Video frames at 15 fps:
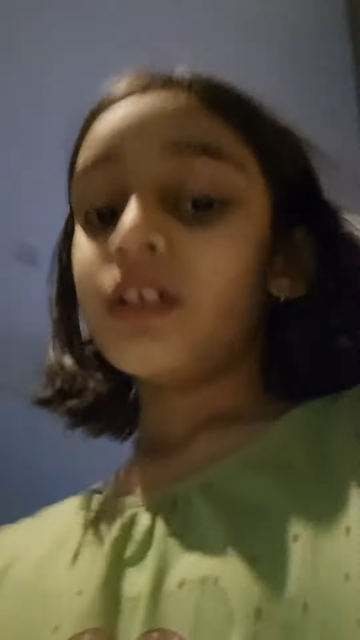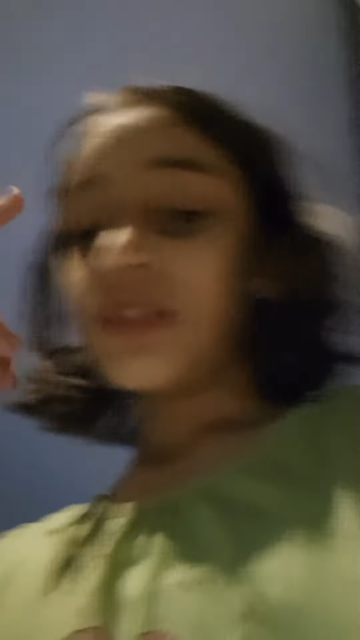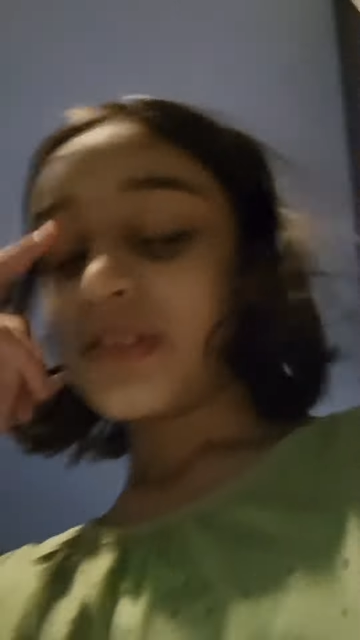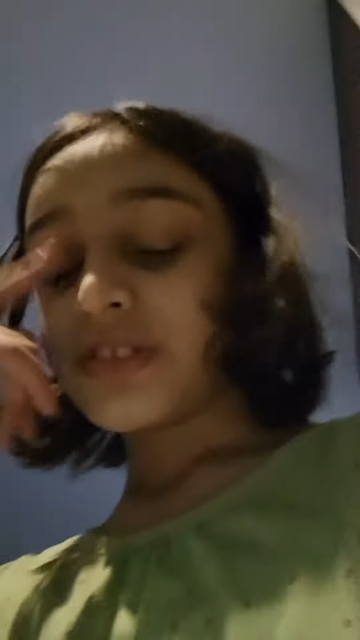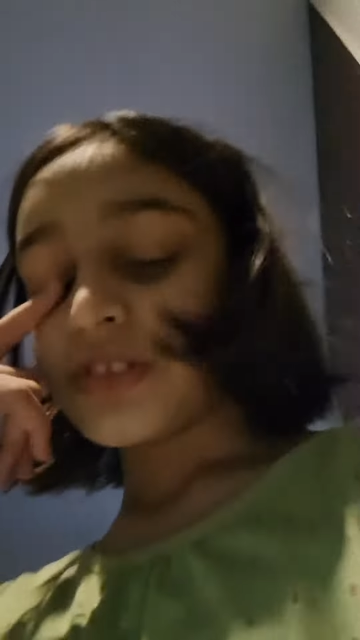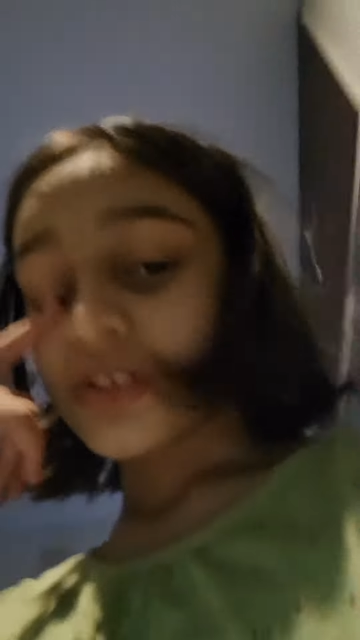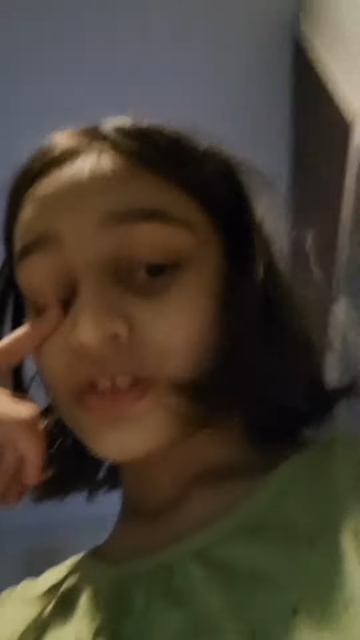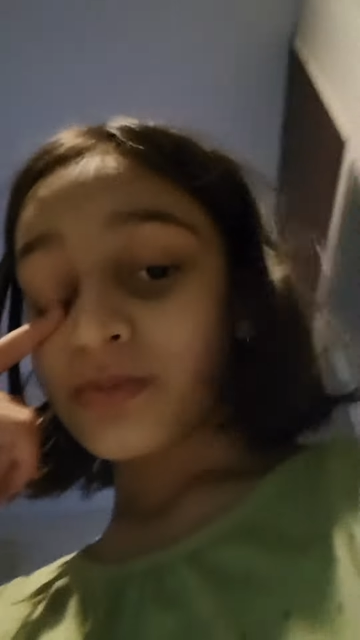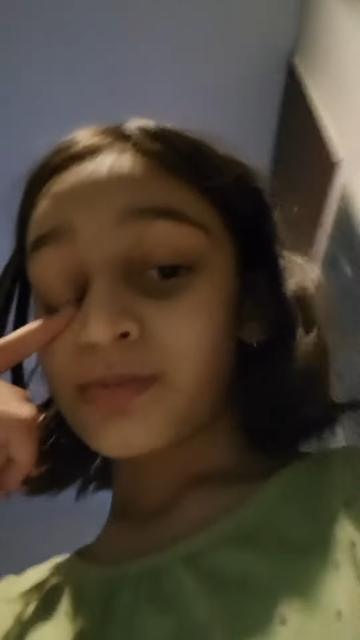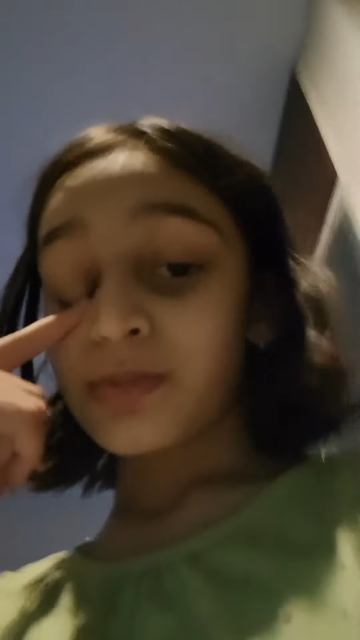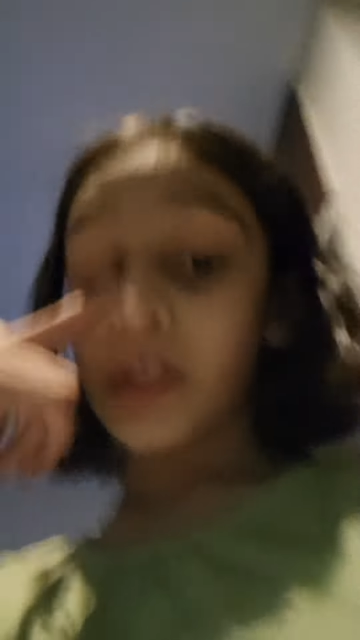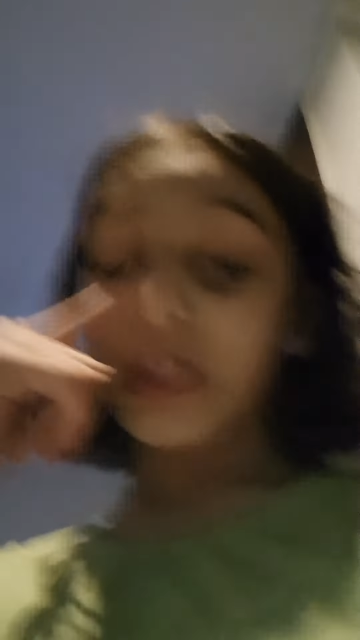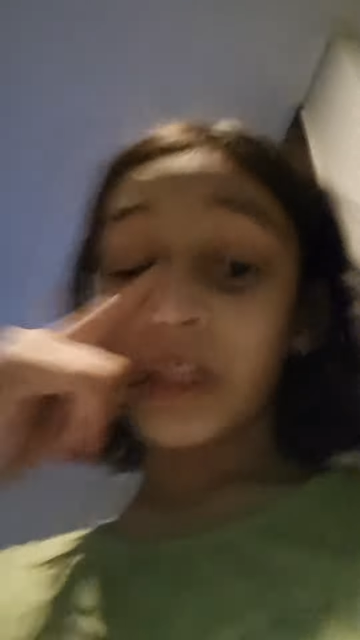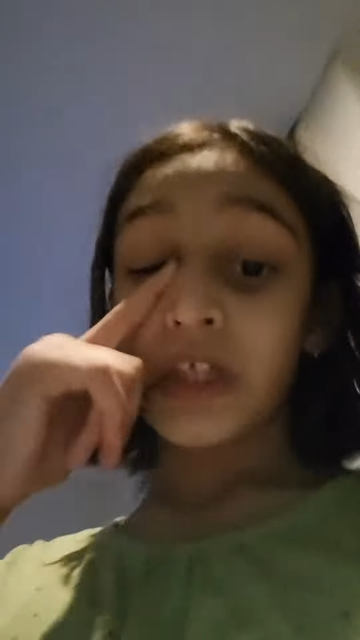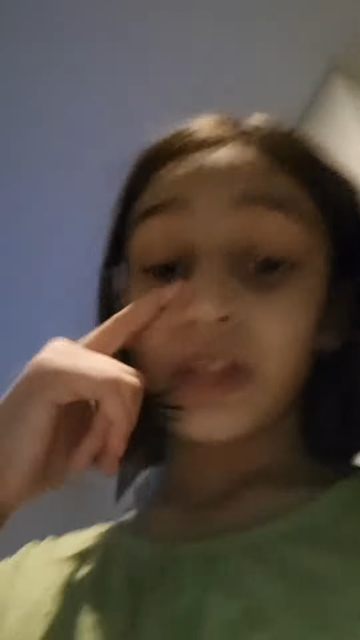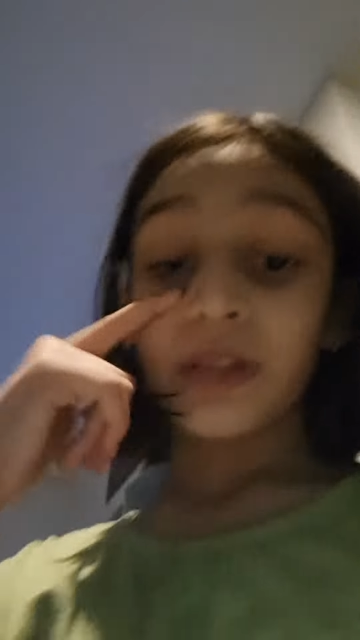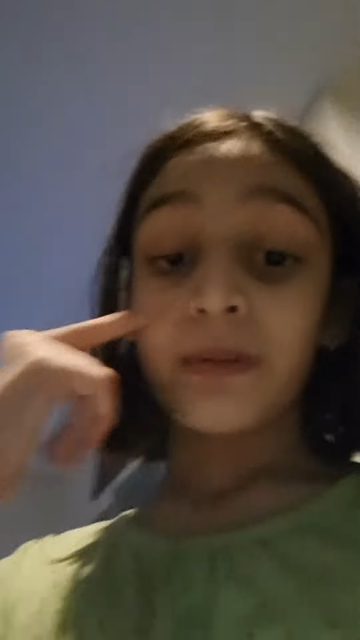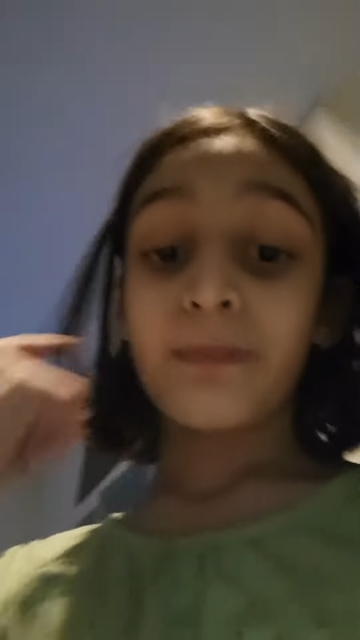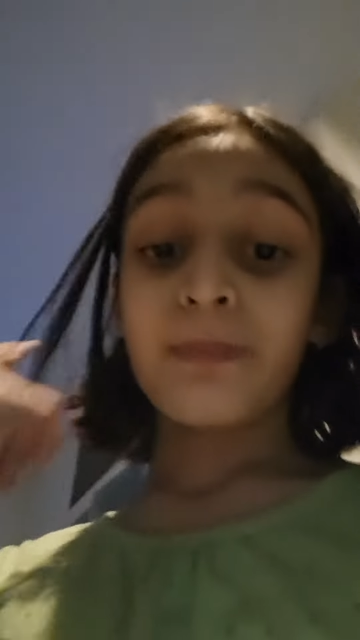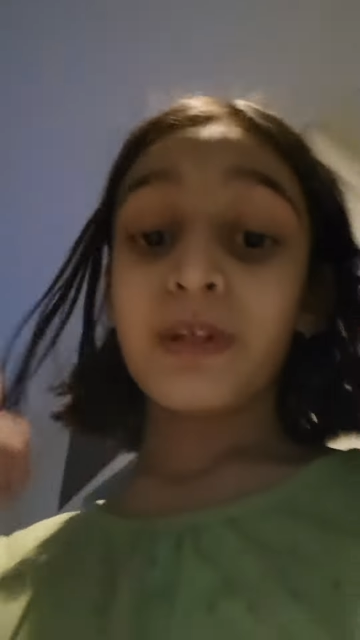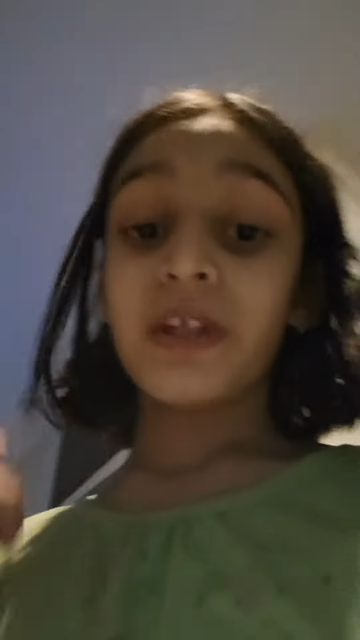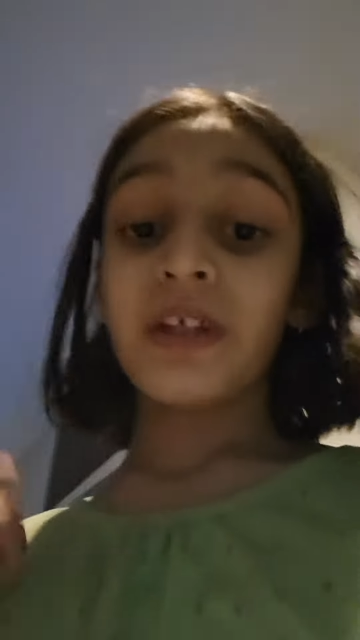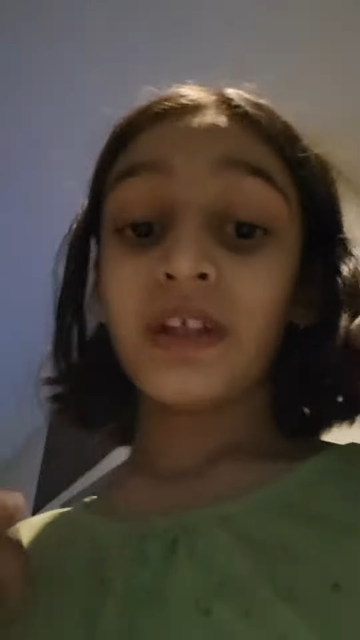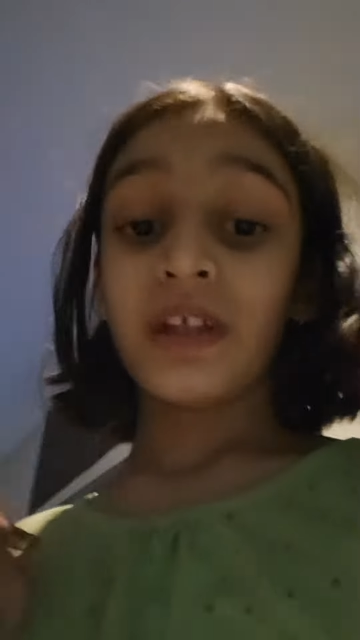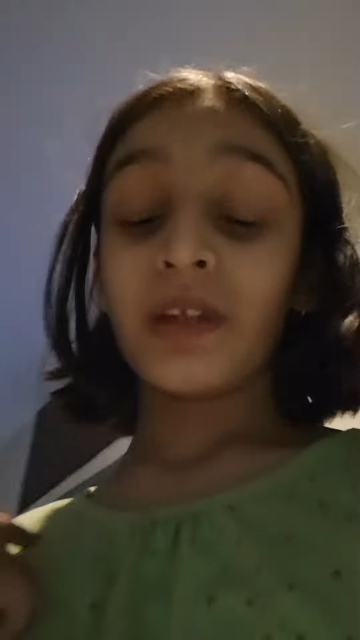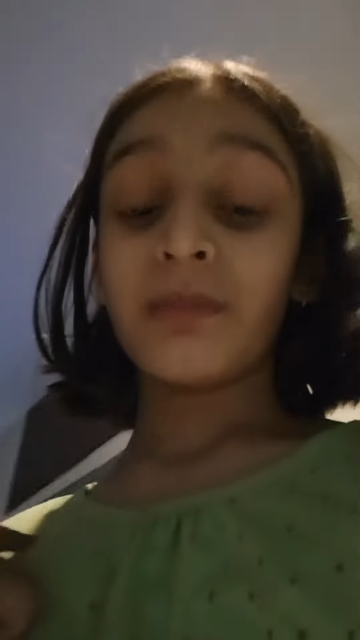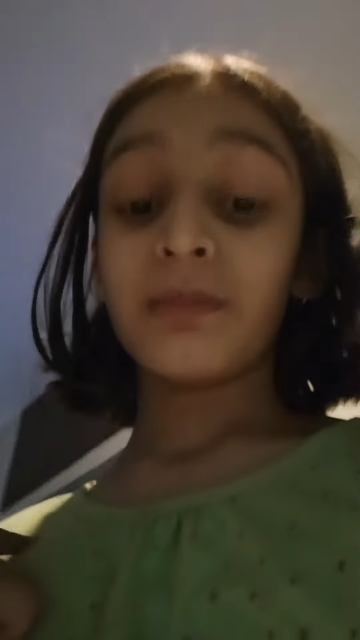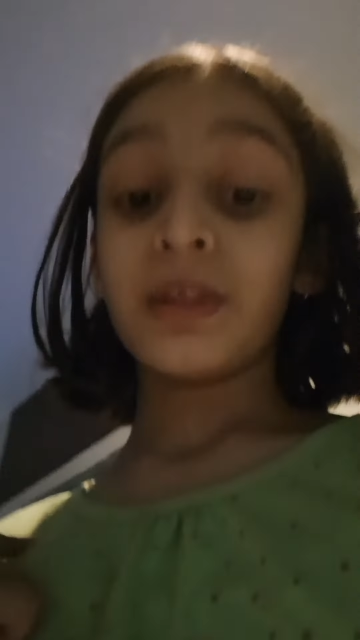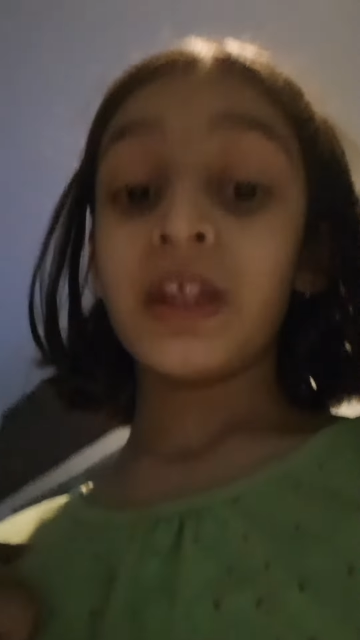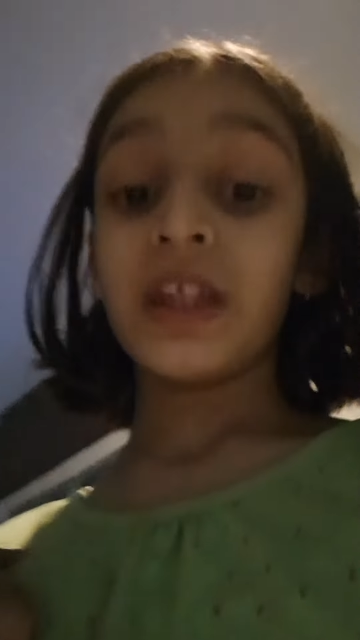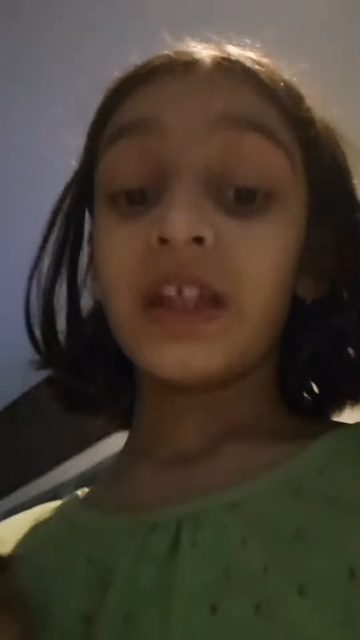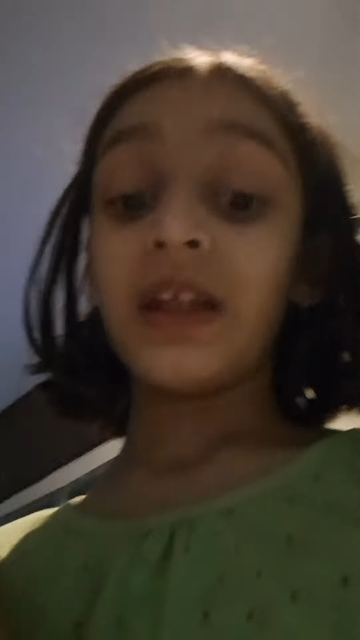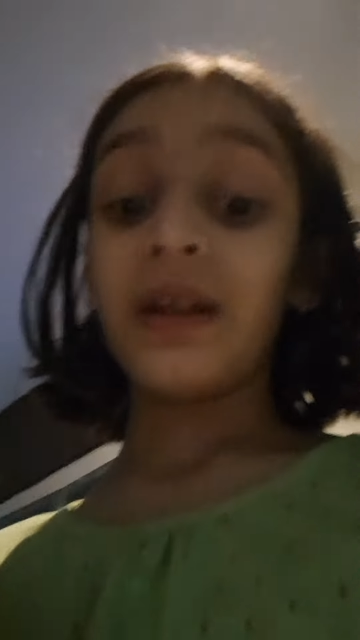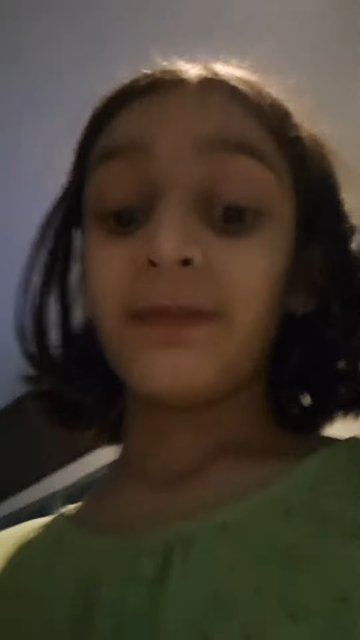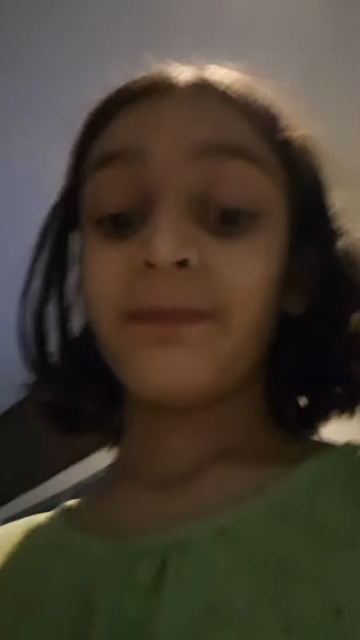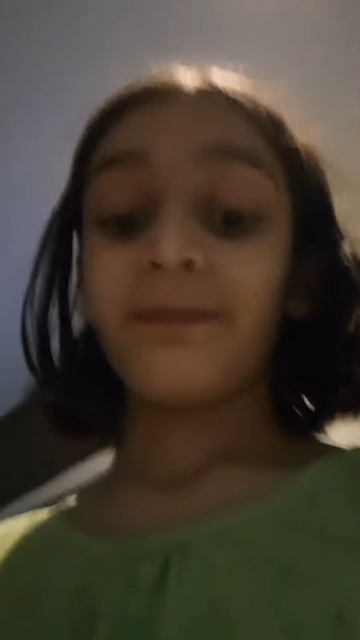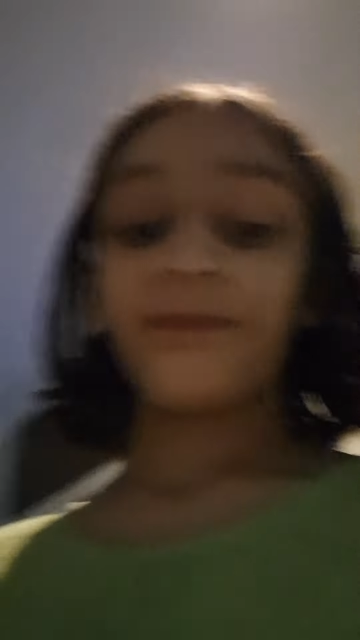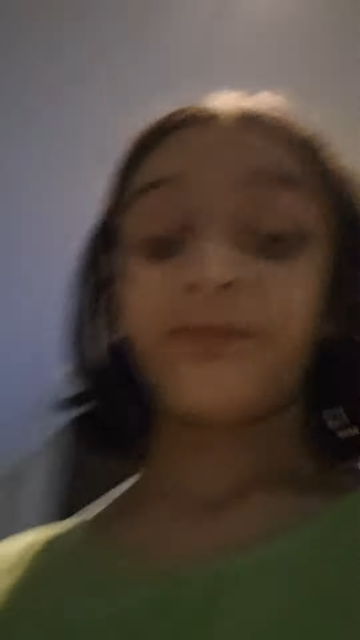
It's just me being me.